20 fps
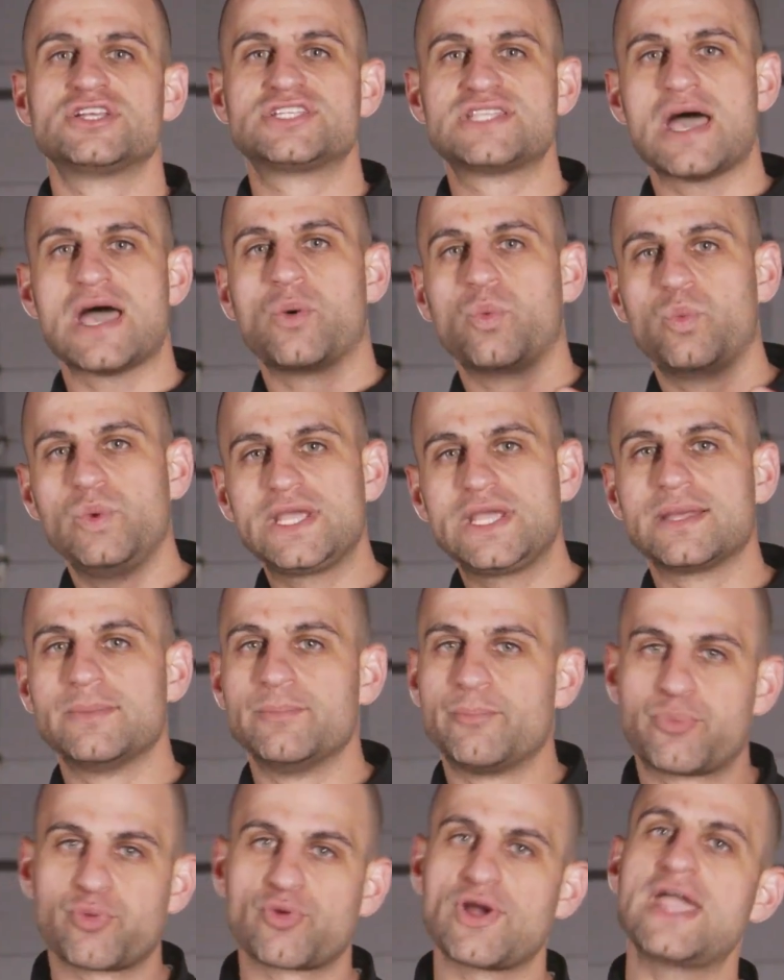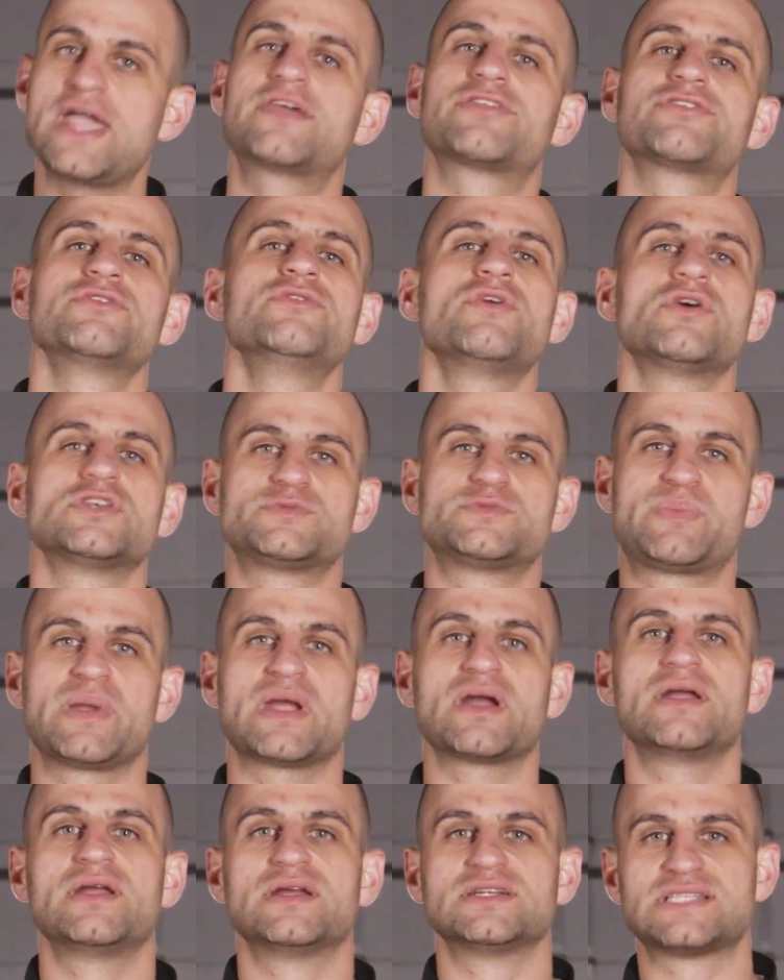so that we can break through those
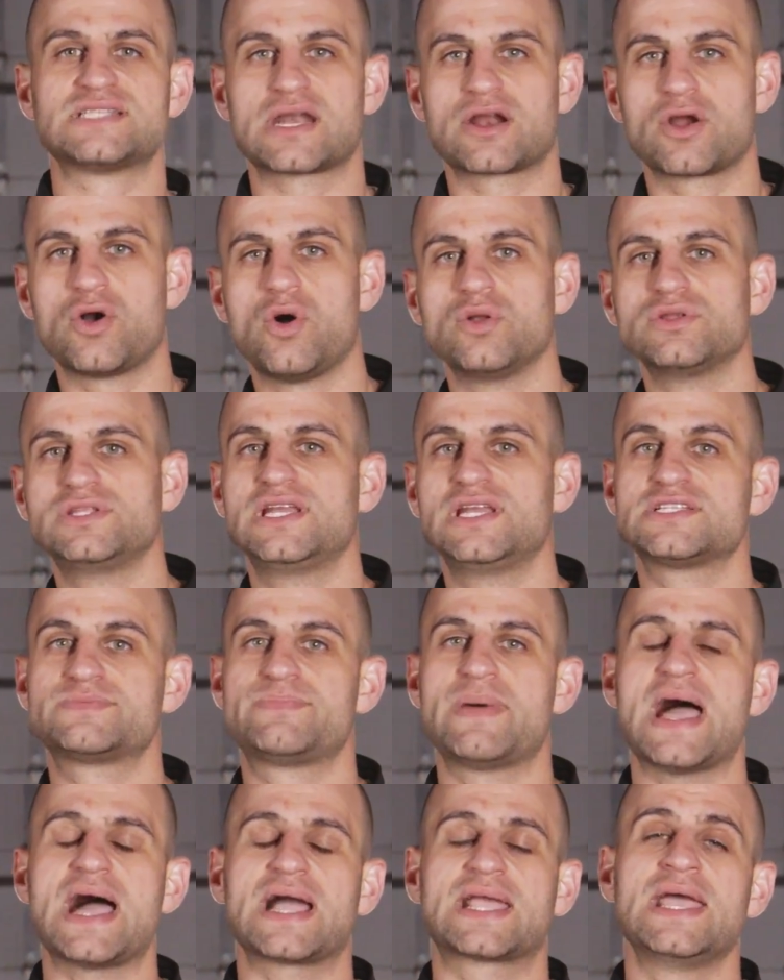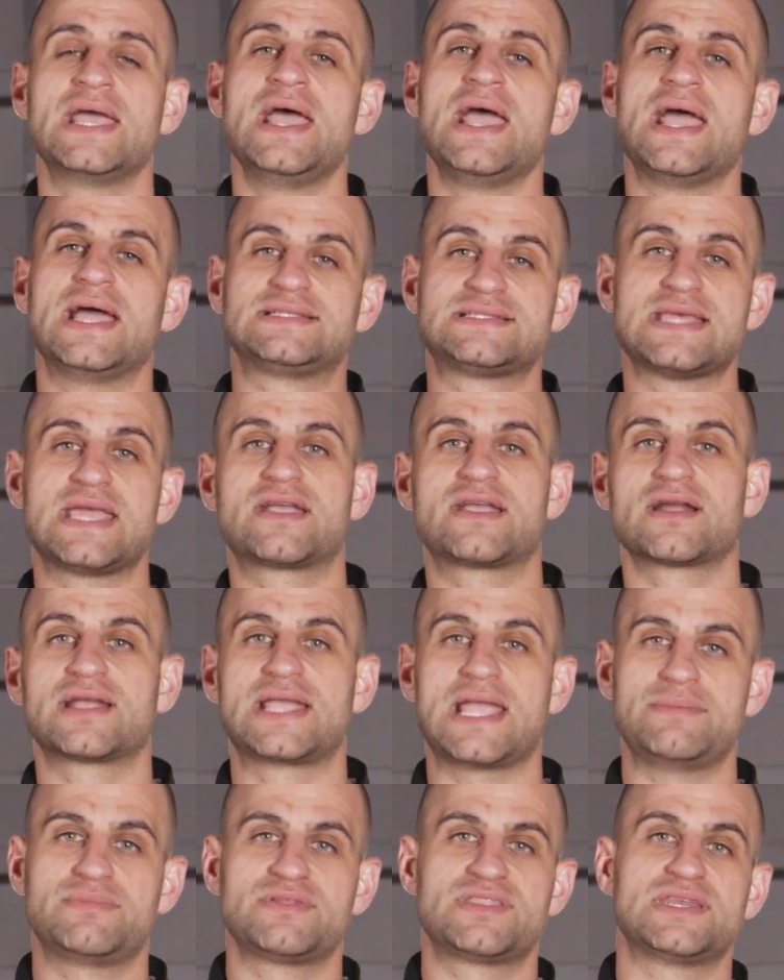barriers that are holding us back and take our
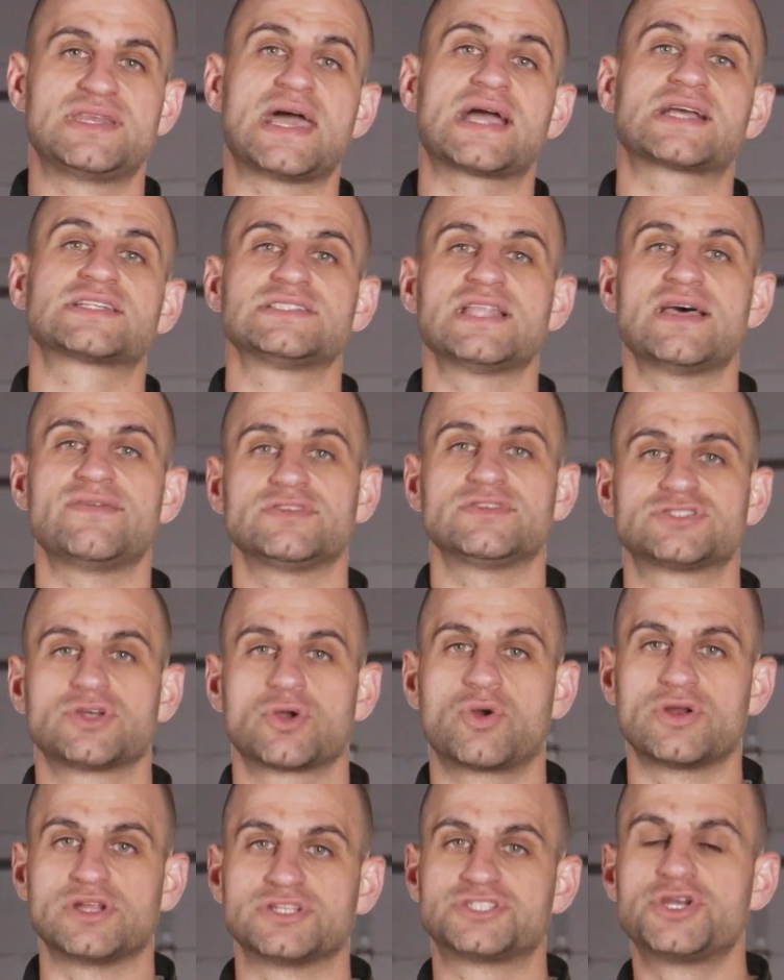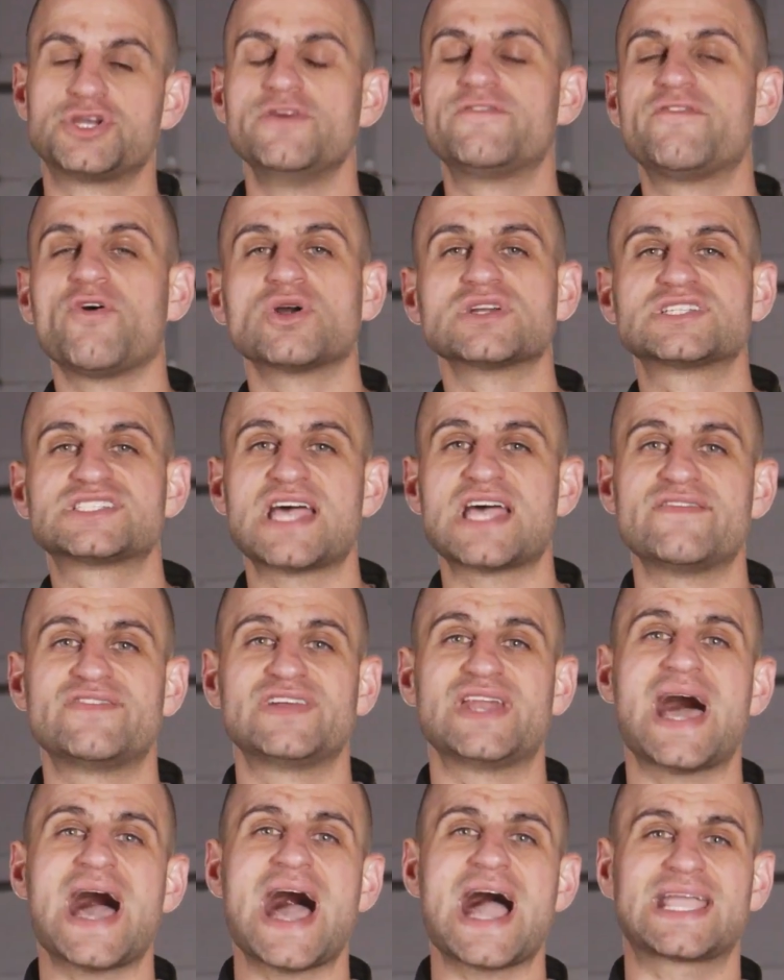game to the next level. So go to
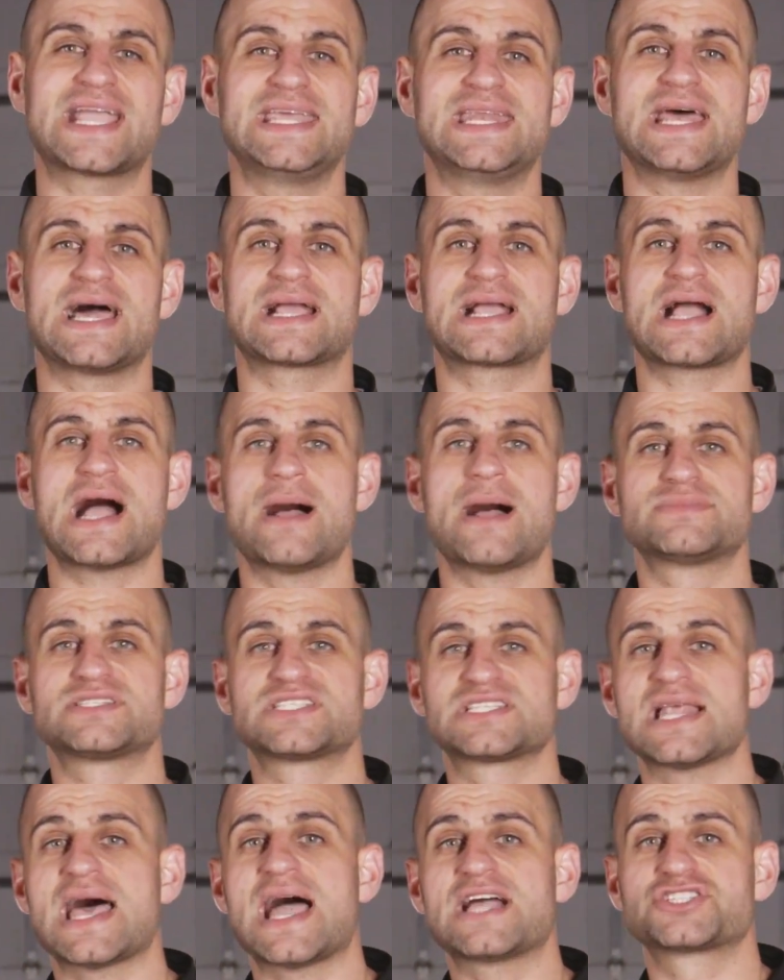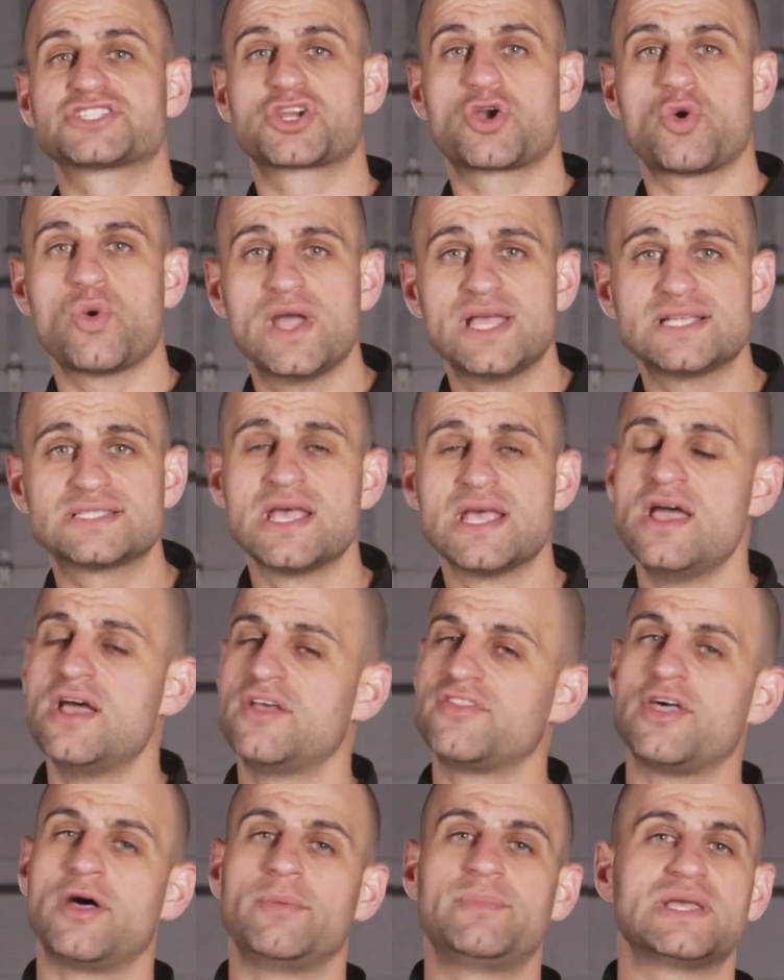247hockey.com/quiz.
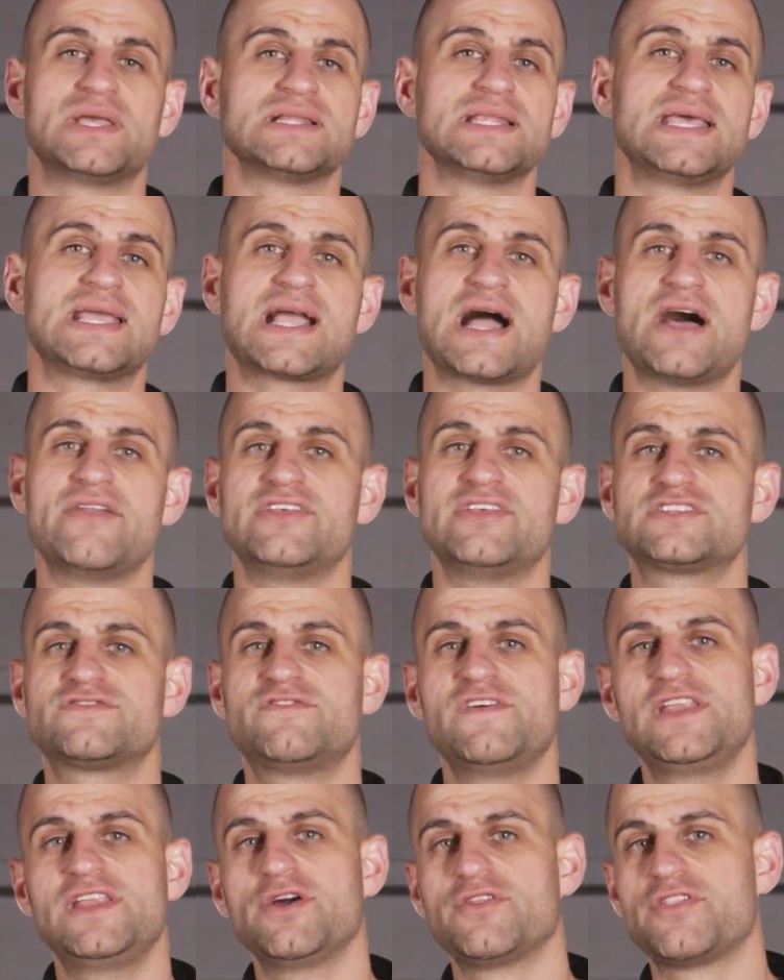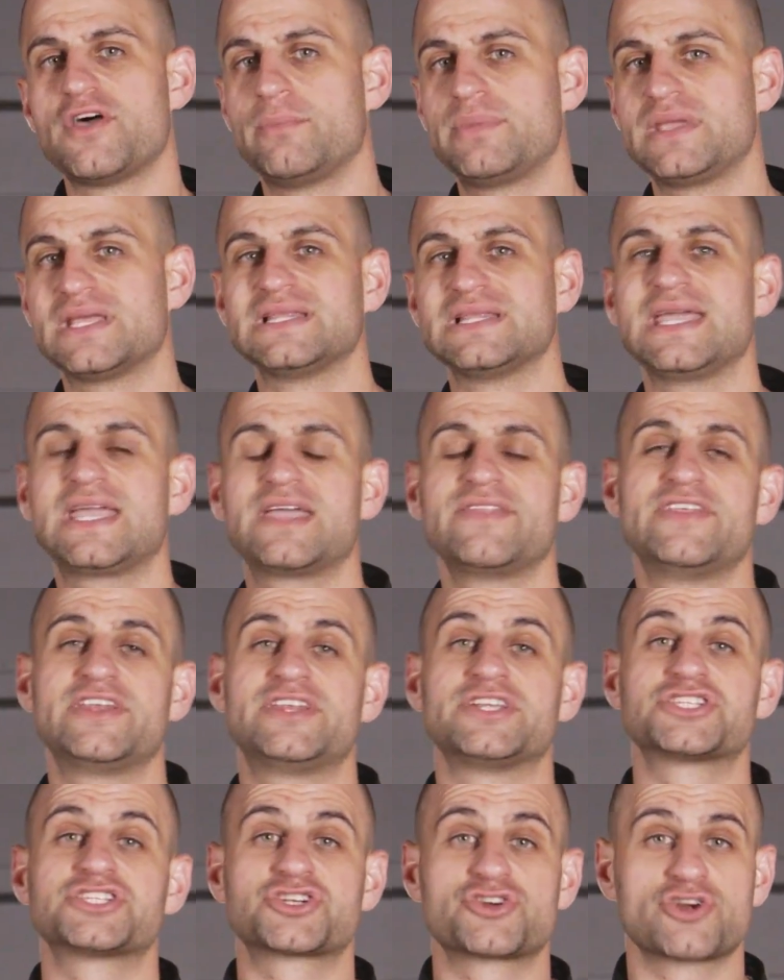There'll be a link on this video. There'll be a link in the
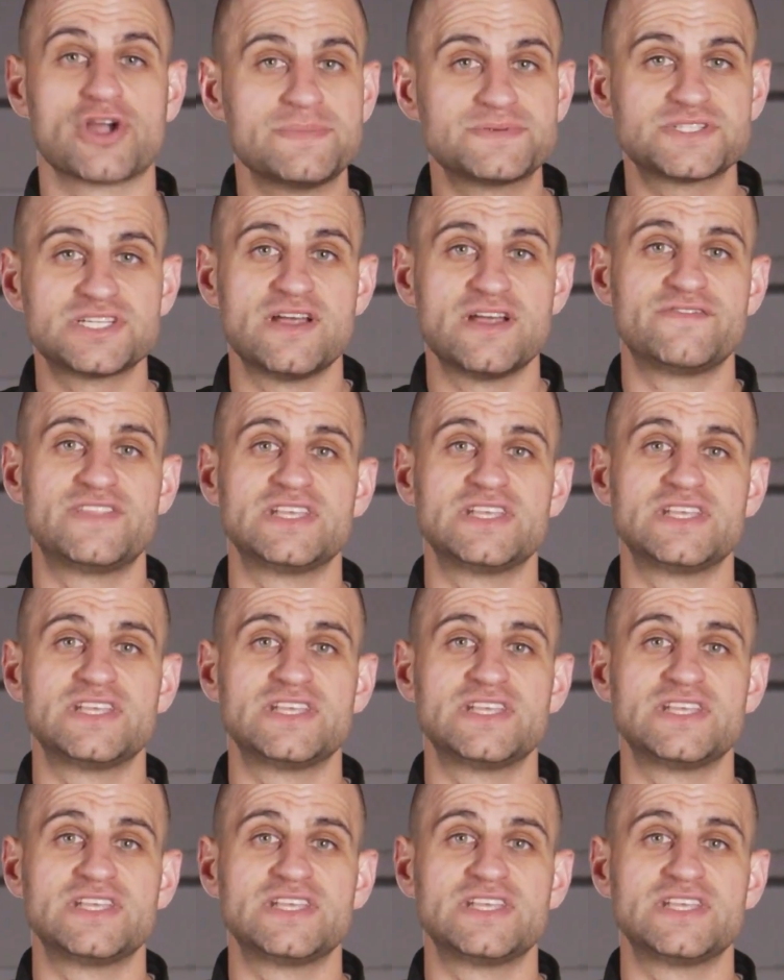description of